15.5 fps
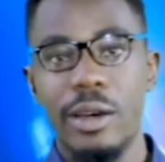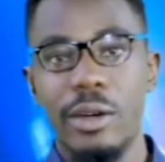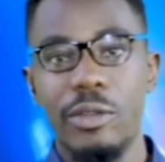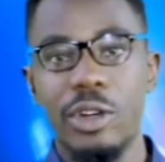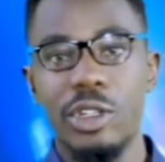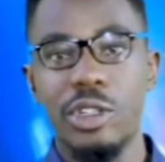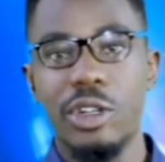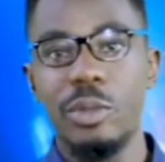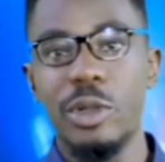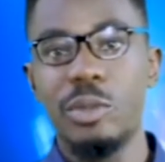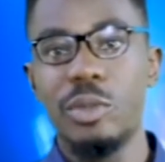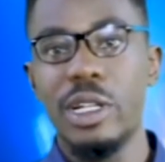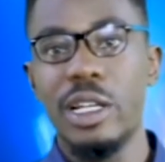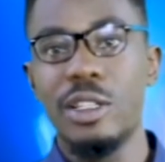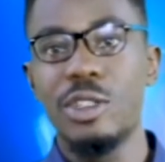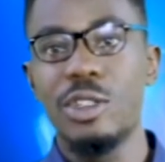Federal government
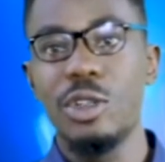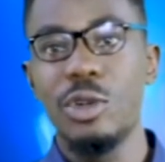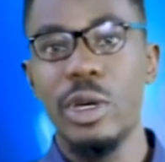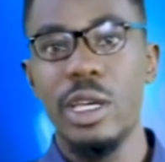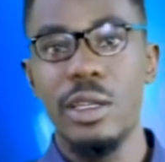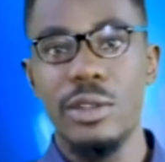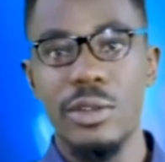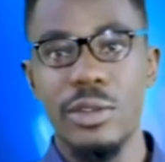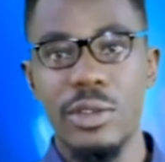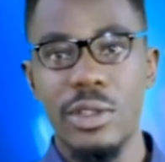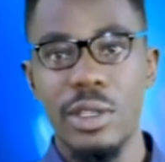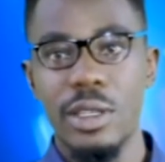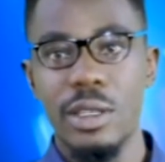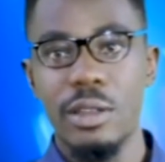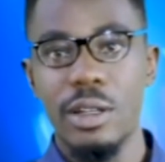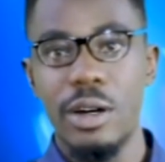plans new
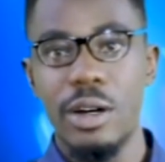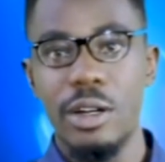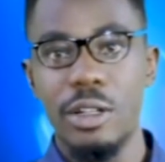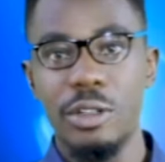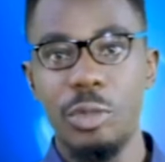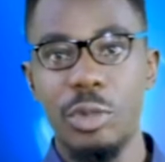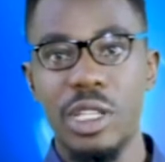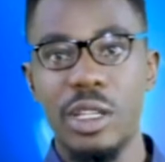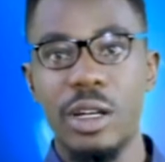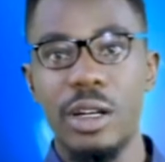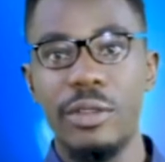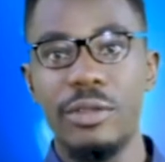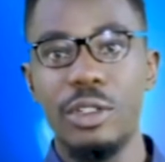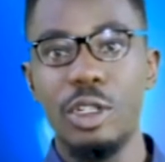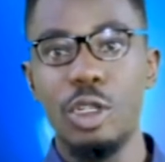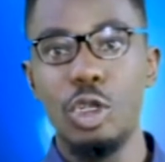agency on
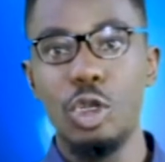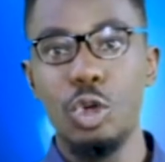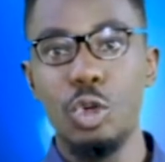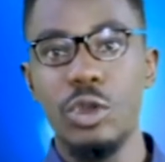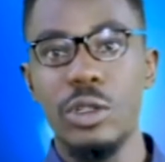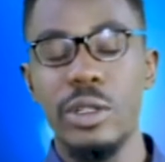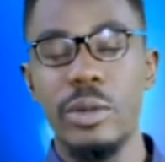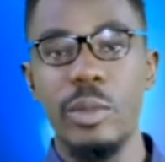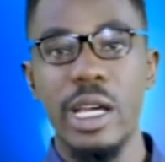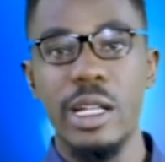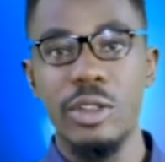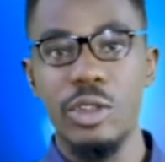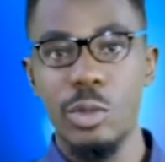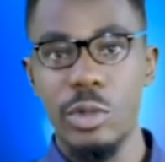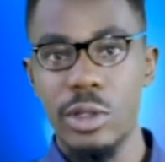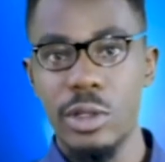recovered loot
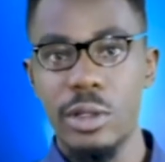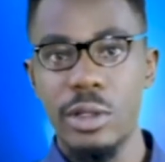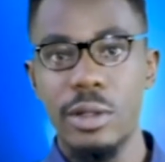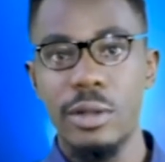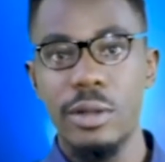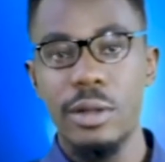management.